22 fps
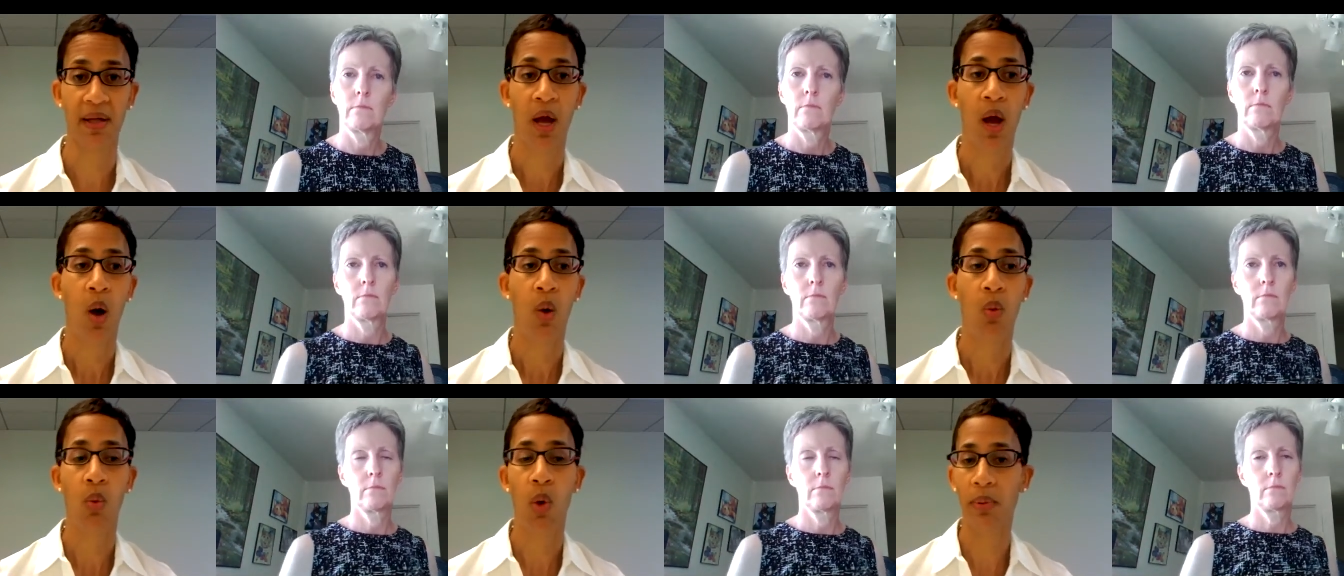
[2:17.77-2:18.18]

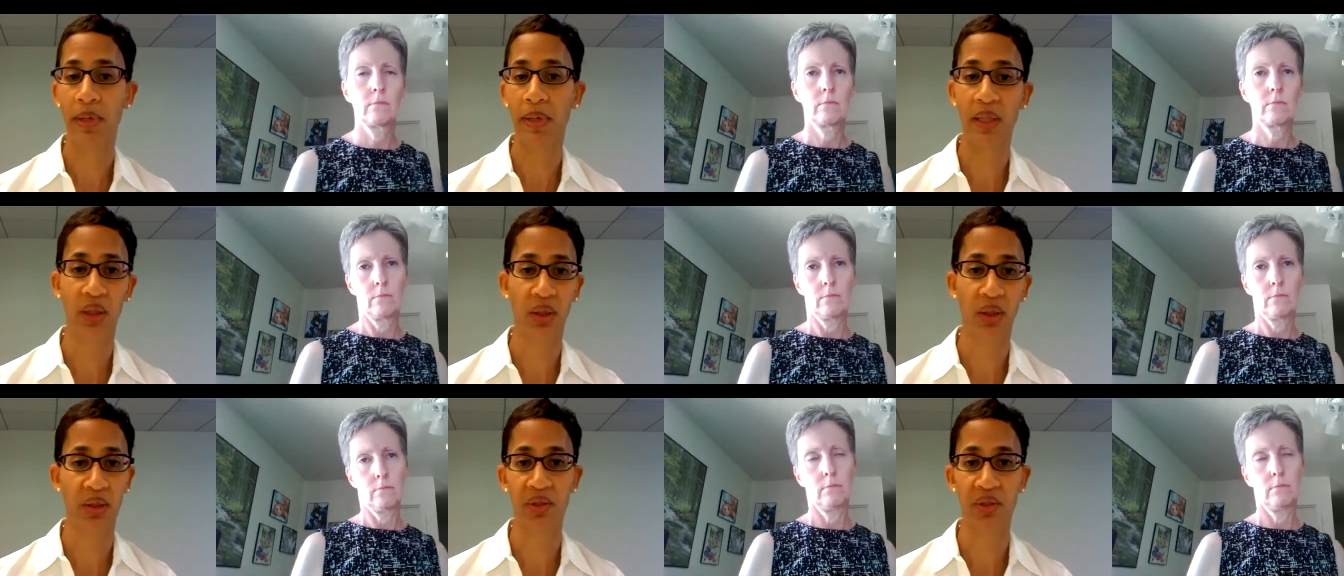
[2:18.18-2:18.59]
Speaker 1: what we
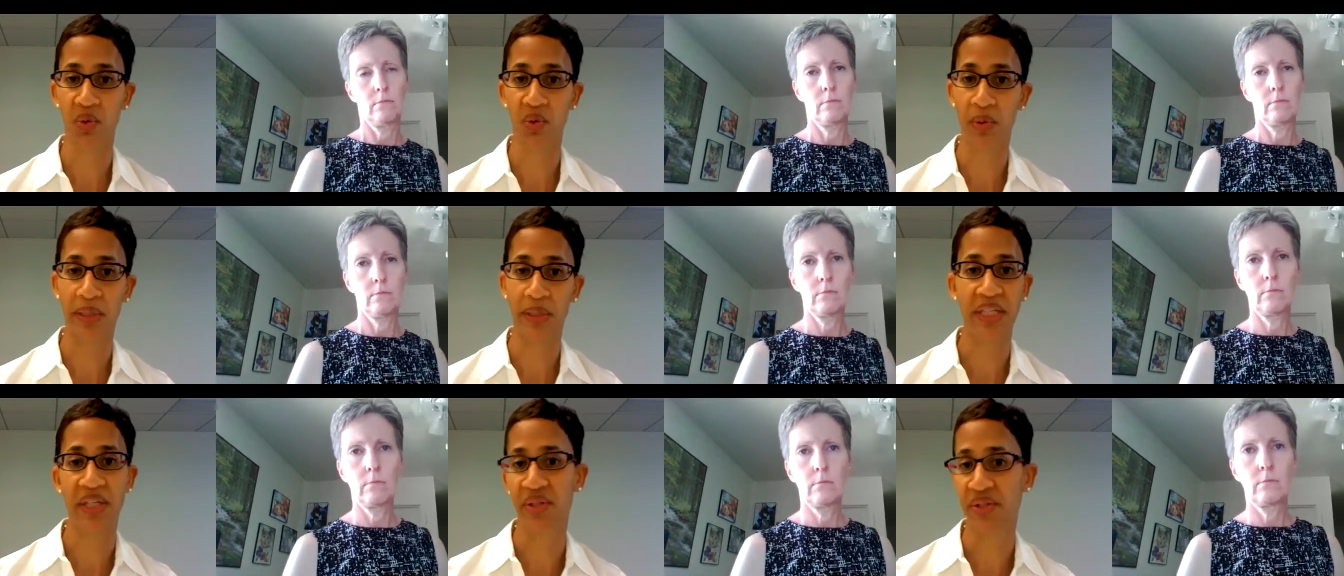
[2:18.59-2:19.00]
learned
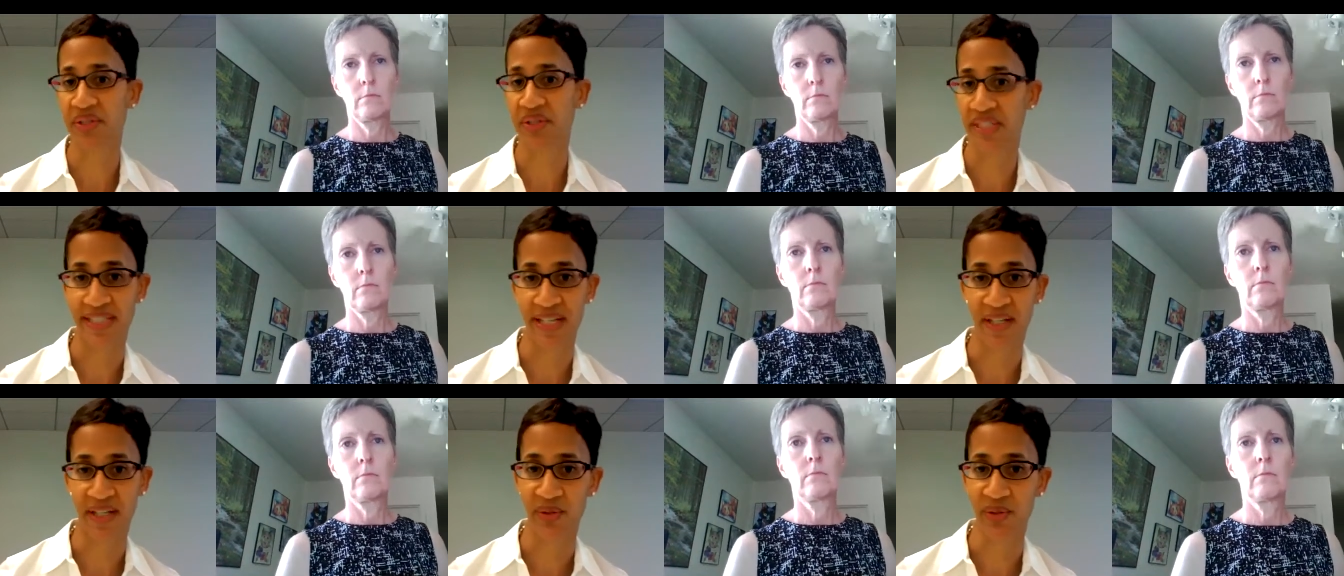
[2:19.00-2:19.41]
20 years in
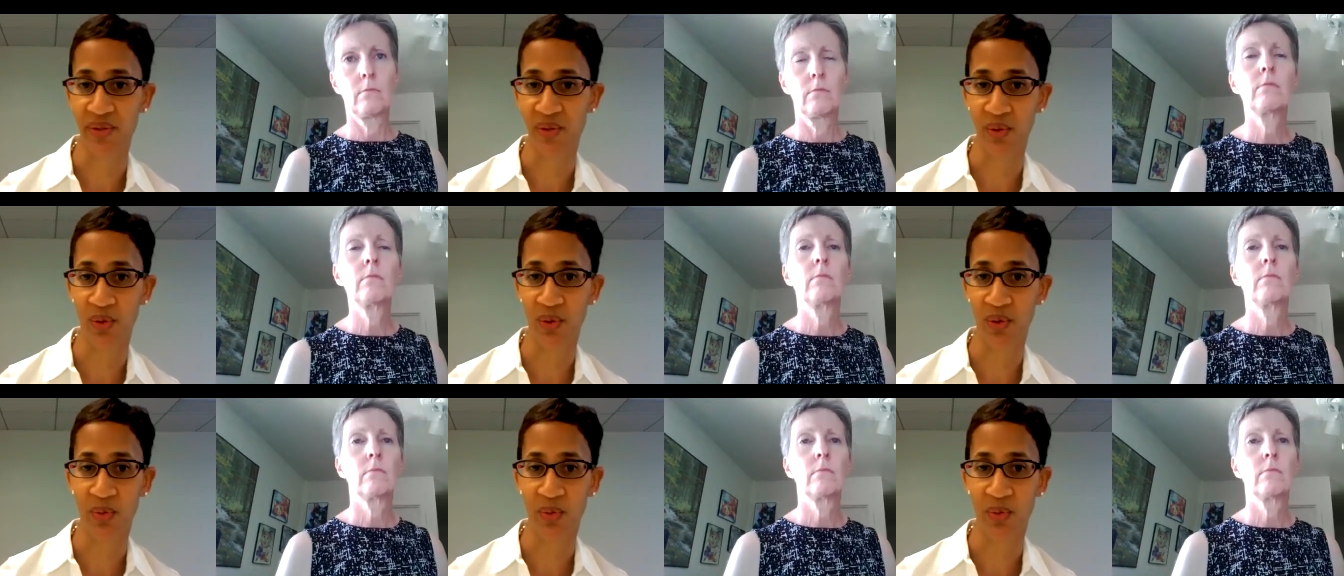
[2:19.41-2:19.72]
dental school,